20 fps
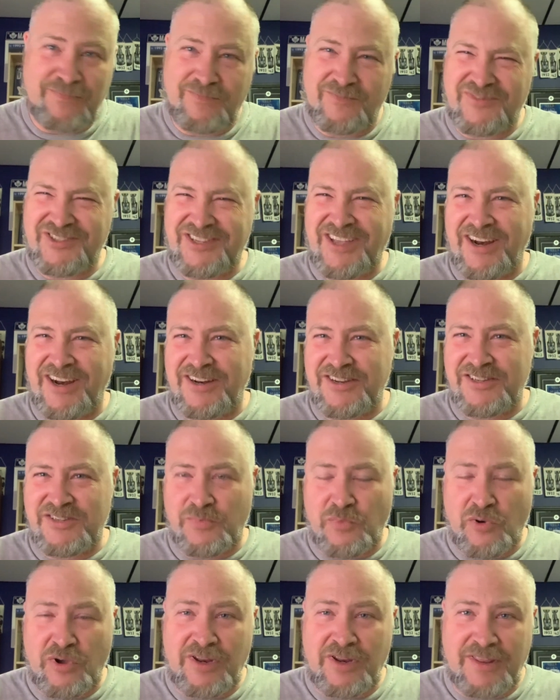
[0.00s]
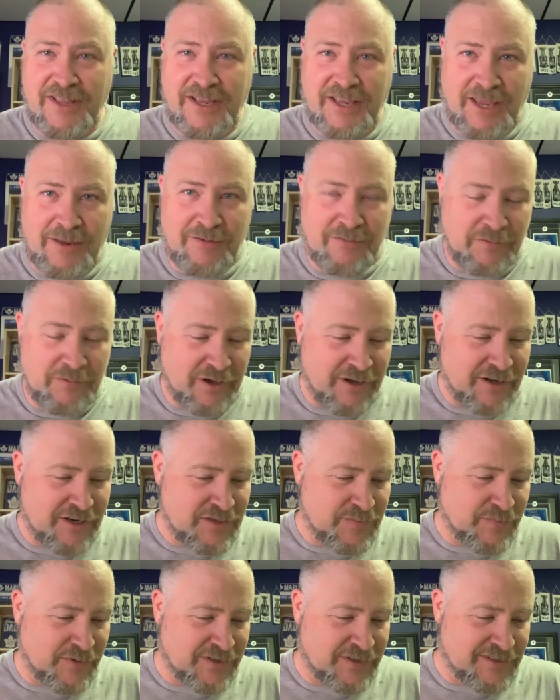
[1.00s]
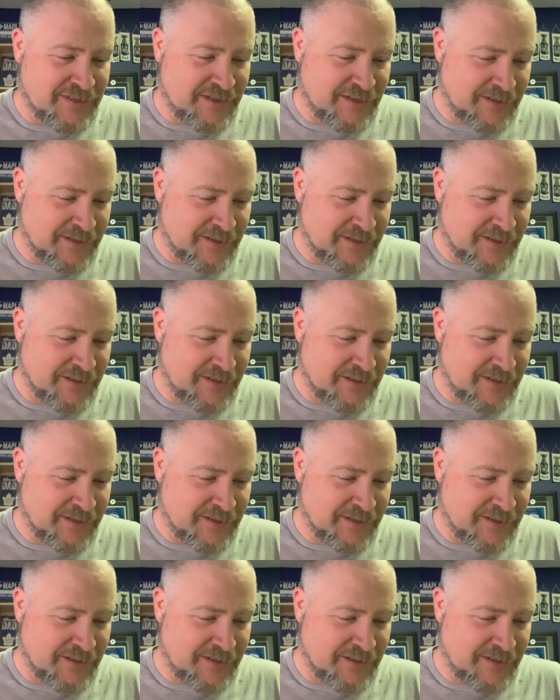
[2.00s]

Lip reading: Was kind of disappointed in that game, to be honest, but.